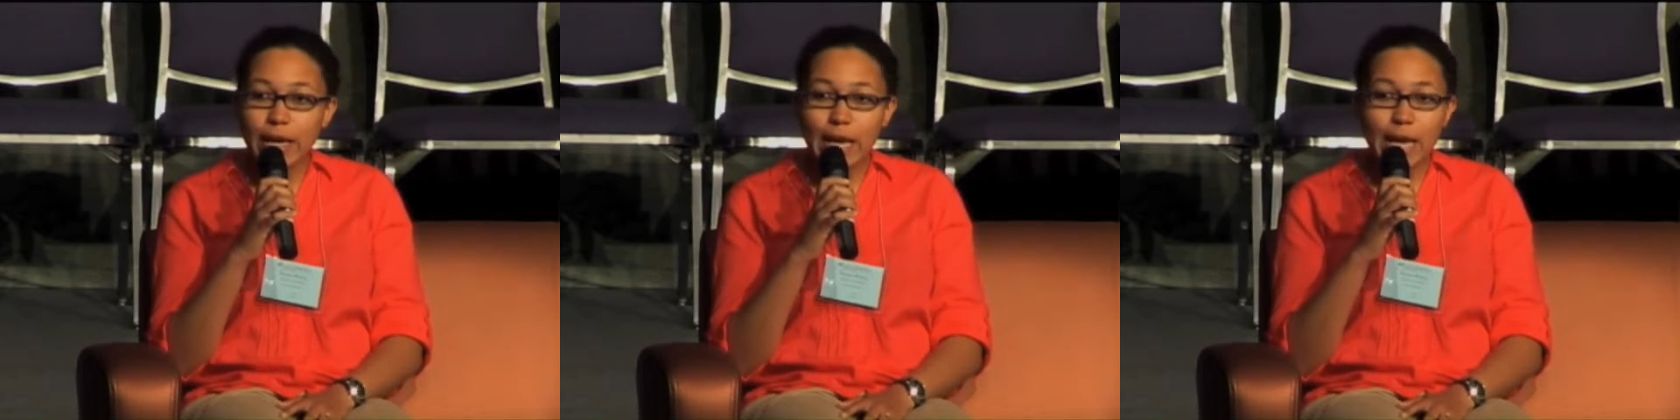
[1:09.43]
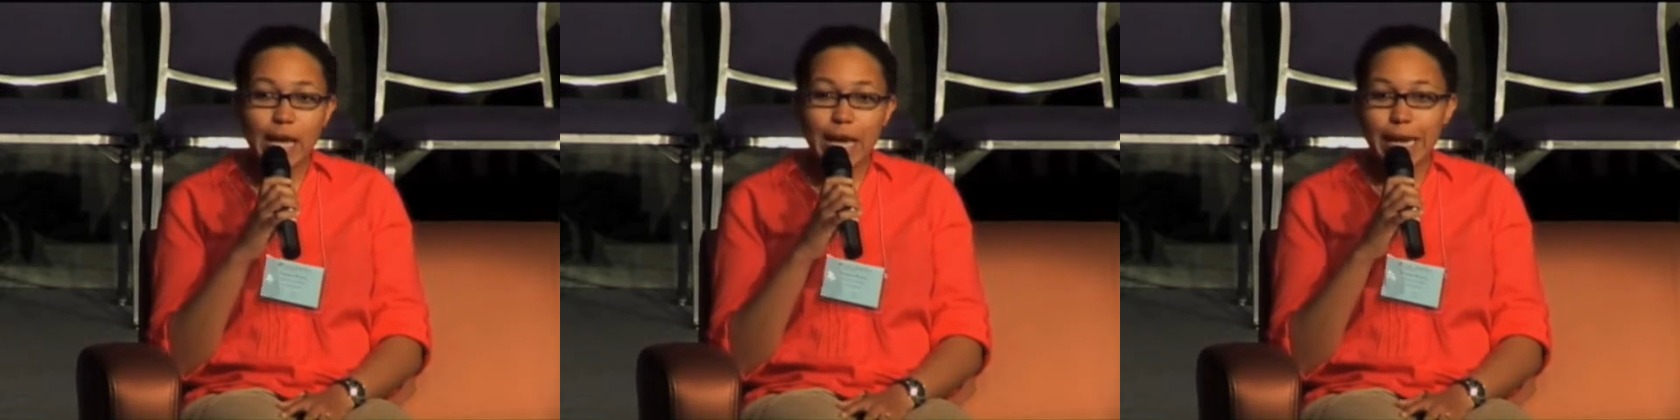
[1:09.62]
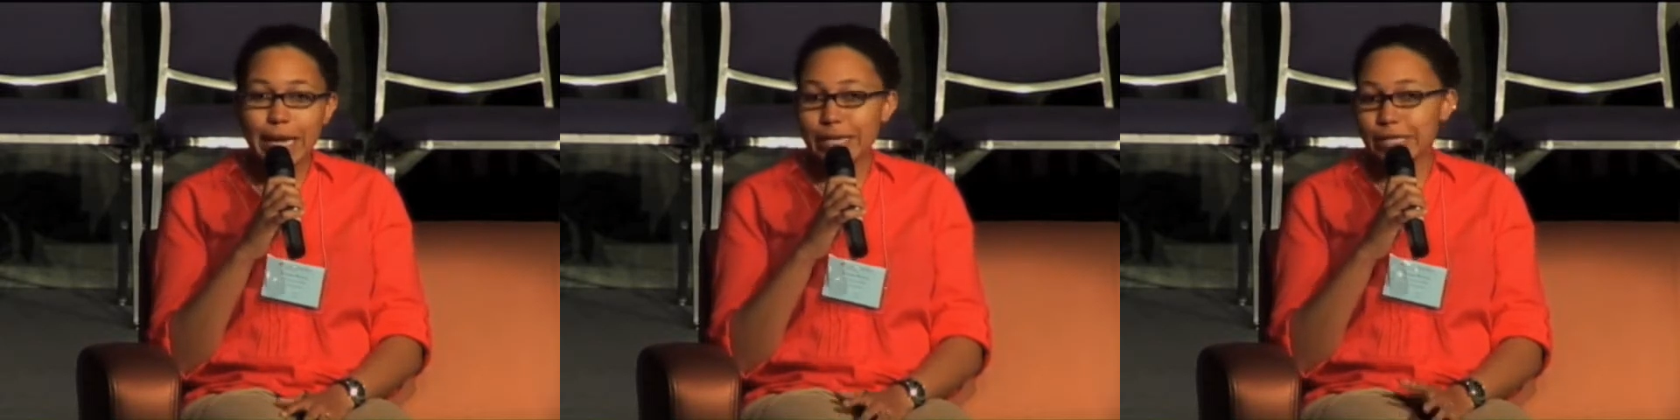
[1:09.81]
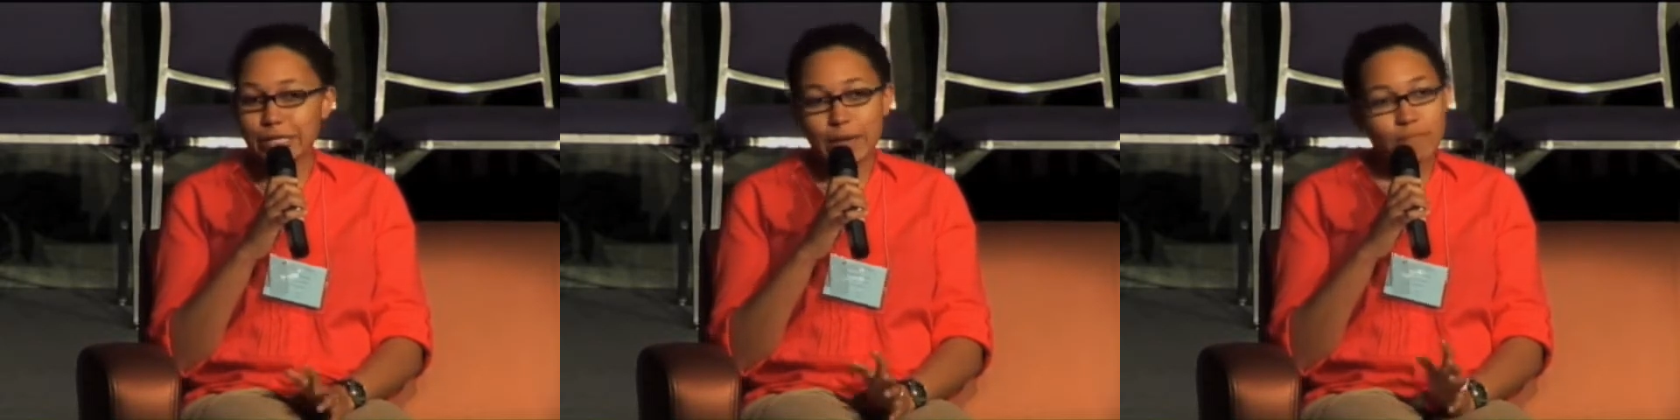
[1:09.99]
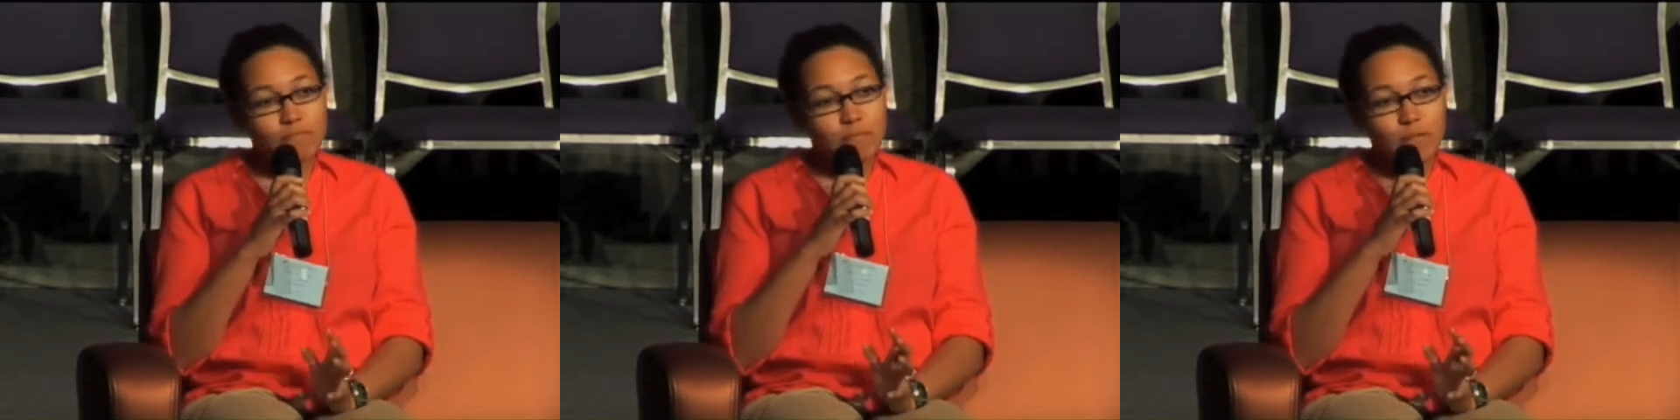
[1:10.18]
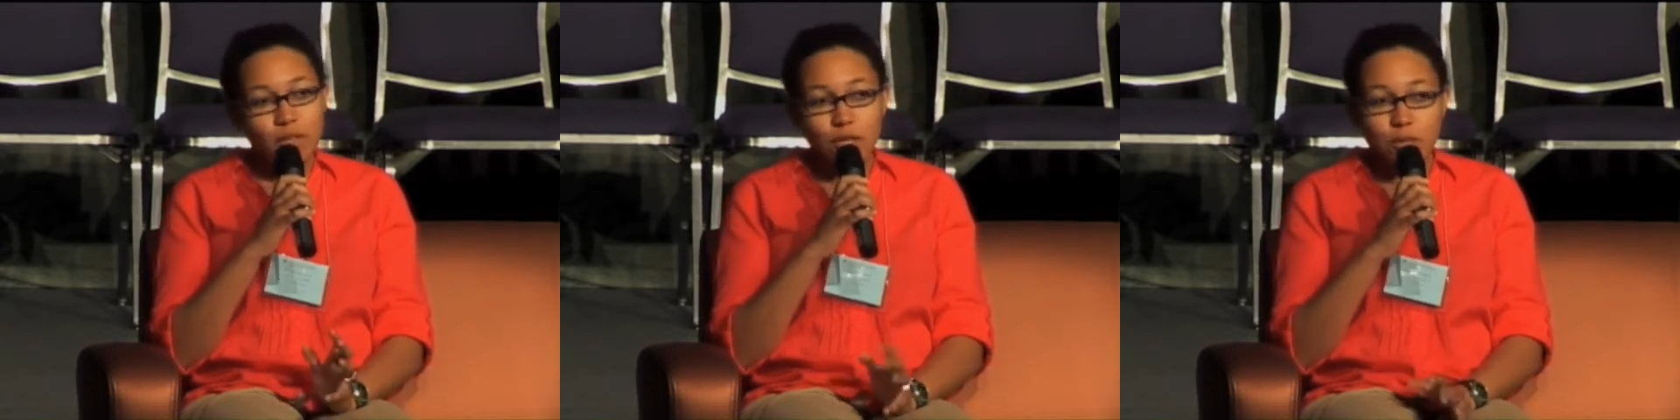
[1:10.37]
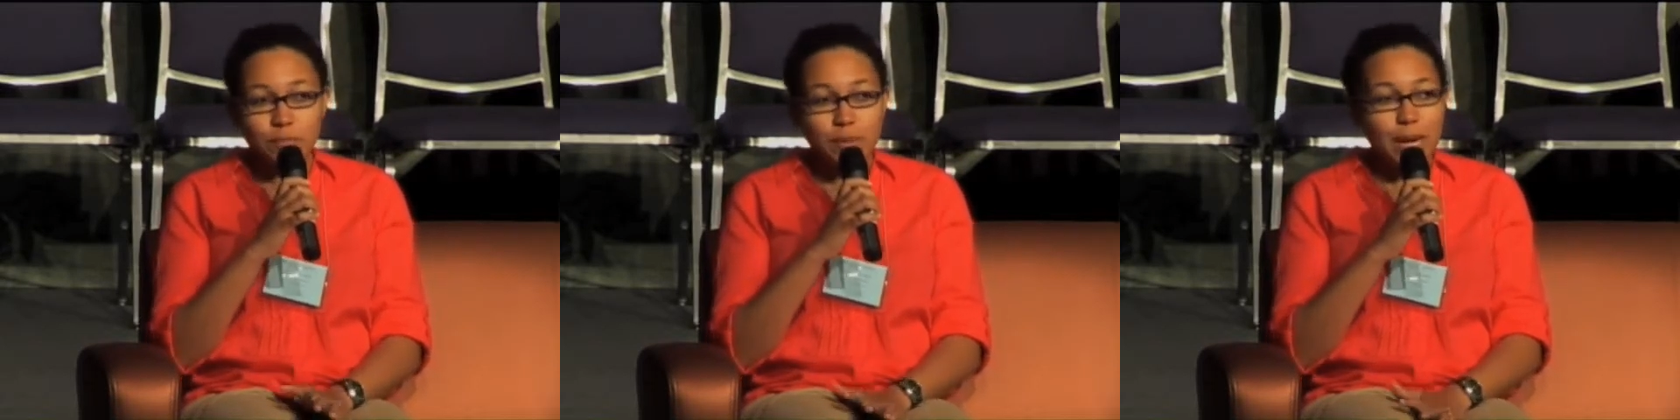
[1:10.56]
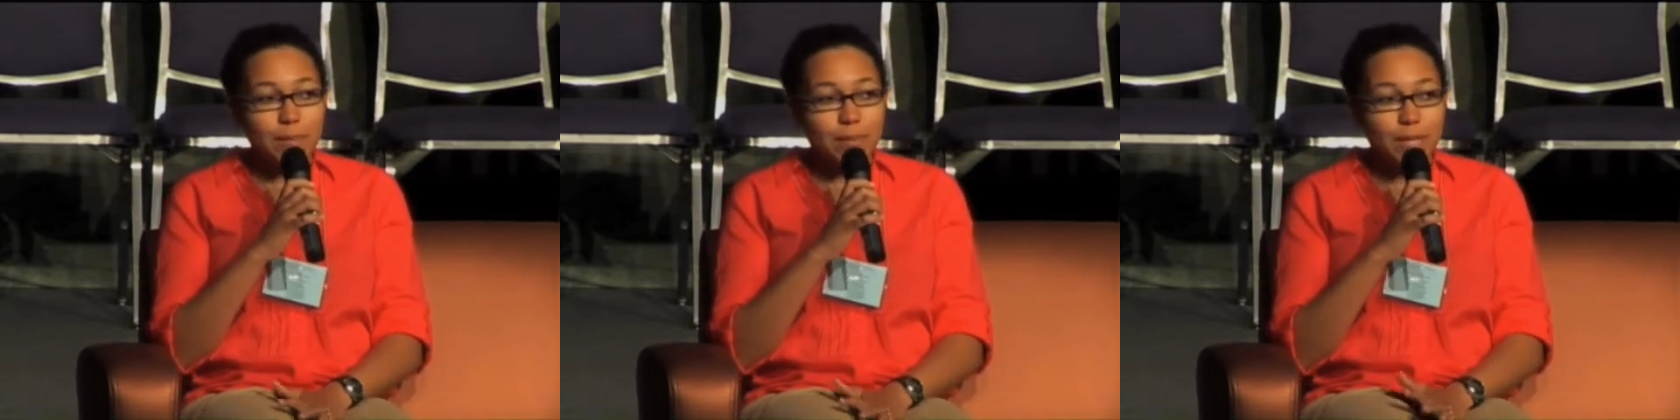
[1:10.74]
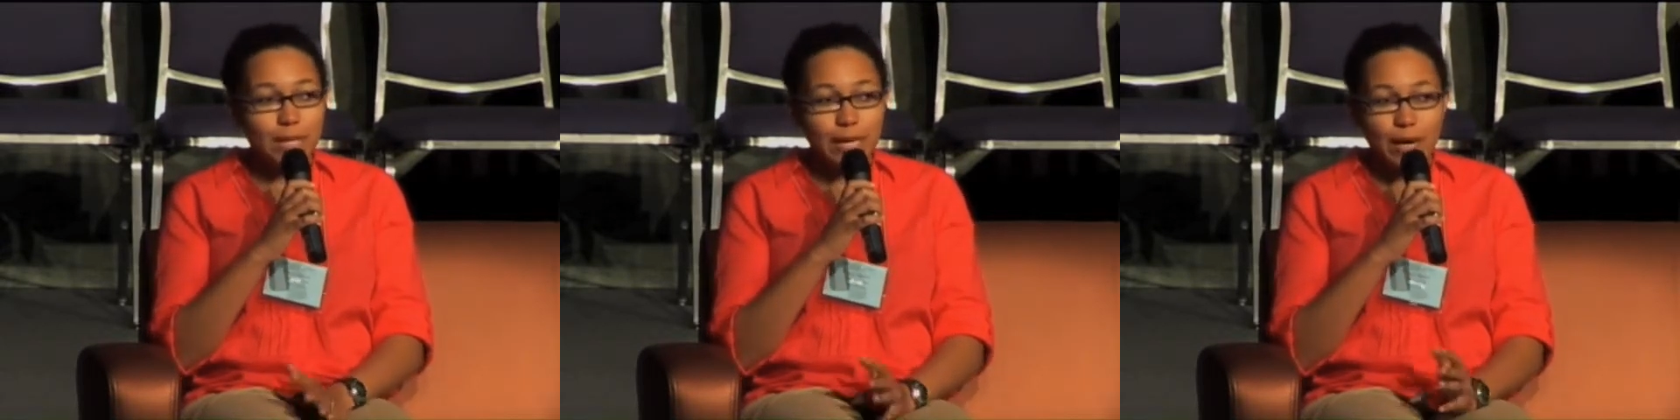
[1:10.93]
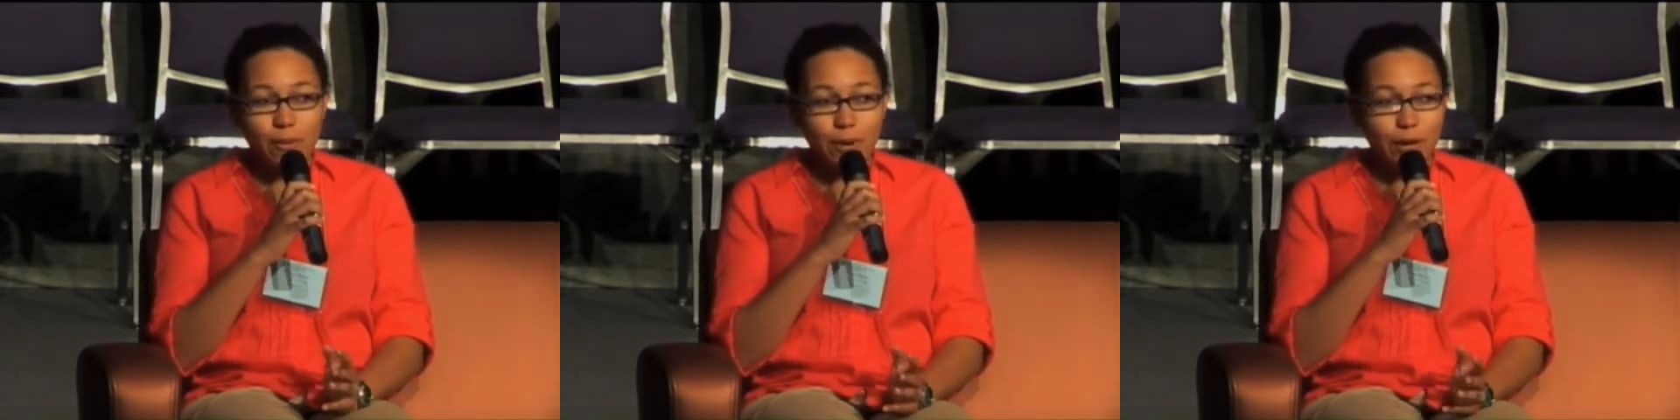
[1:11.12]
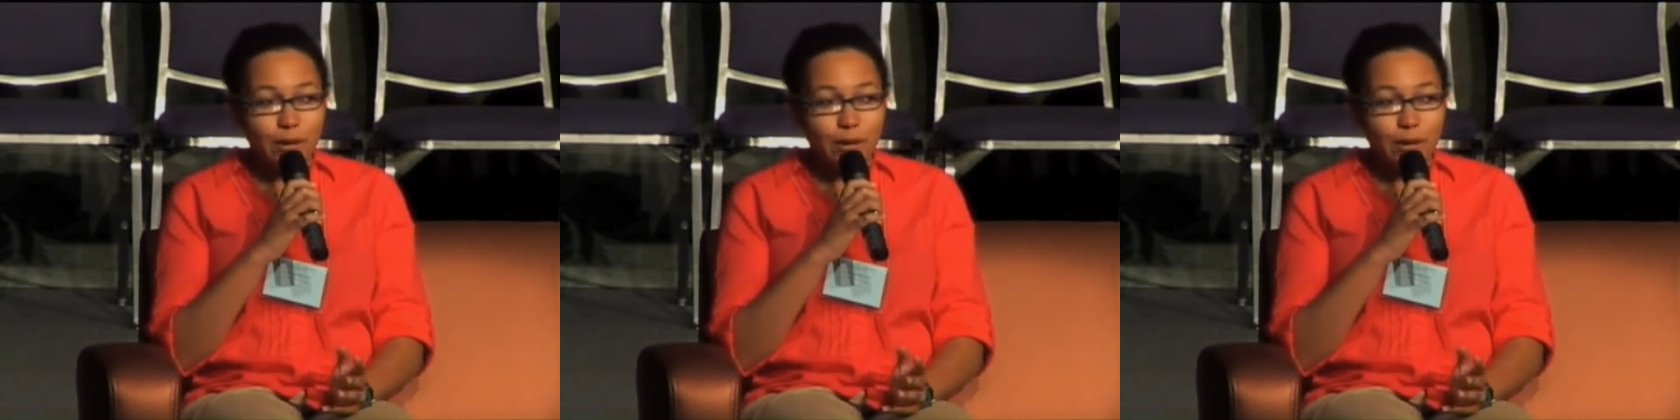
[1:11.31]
and could probably count